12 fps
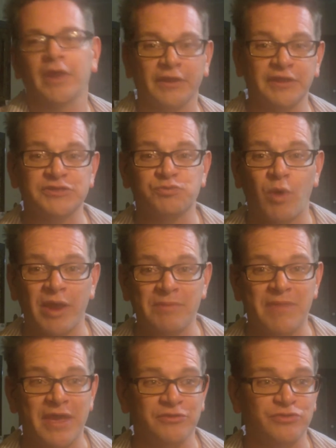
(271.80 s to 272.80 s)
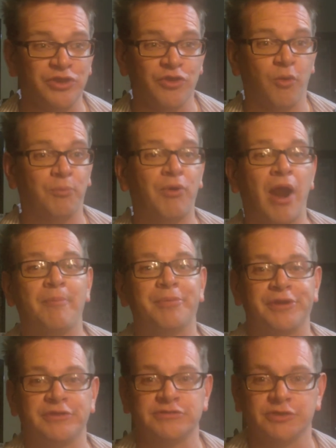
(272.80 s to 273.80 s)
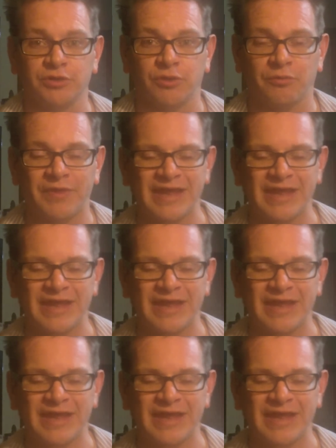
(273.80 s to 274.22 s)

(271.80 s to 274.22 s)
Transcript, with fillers: at least white men who didn't own property too.